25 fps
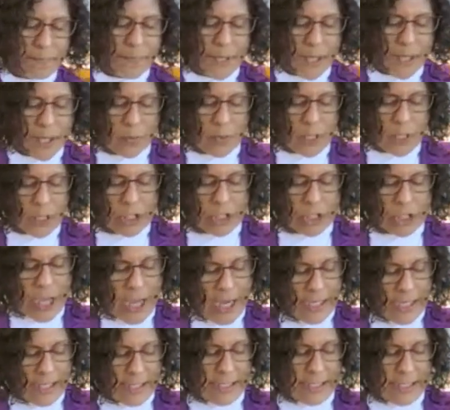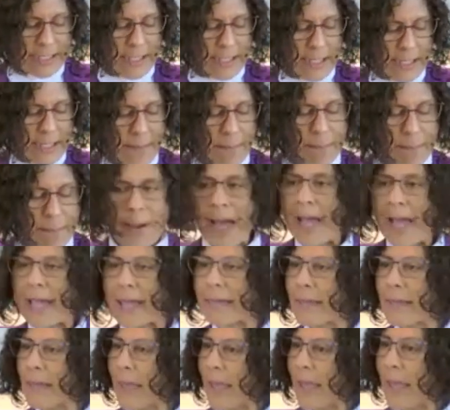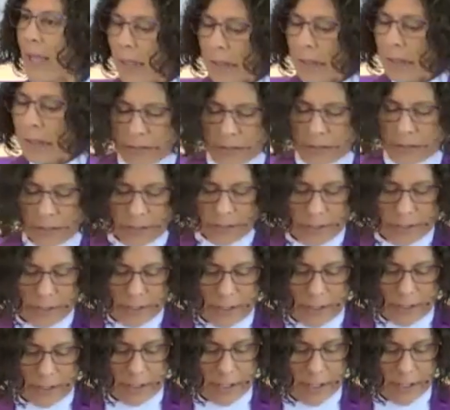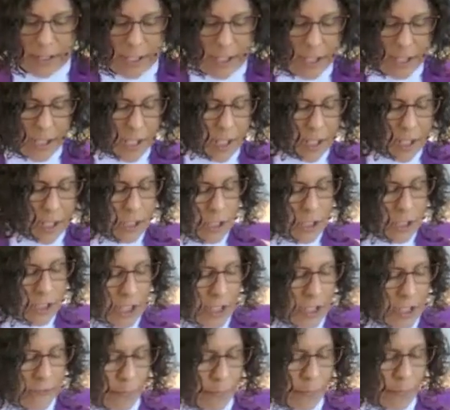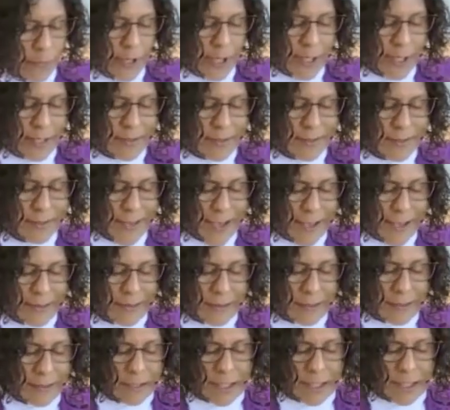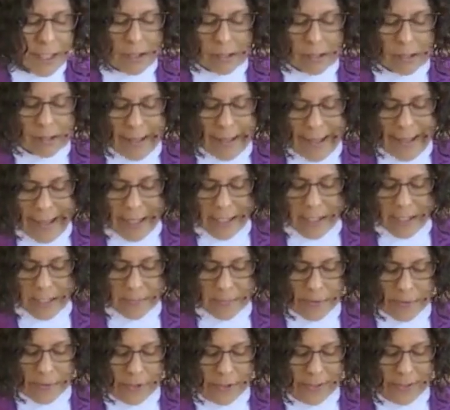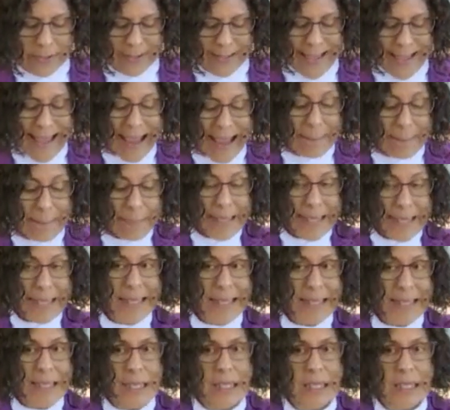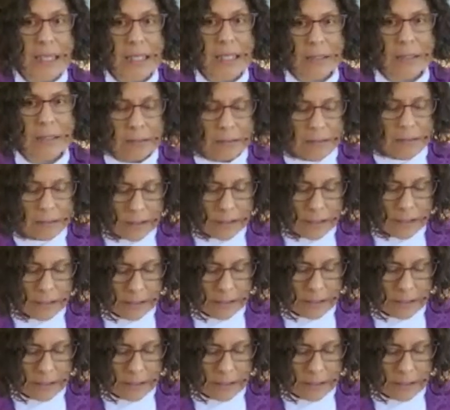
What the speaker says: be rejected by the elders, chief priests, and the legal experts, and be killed.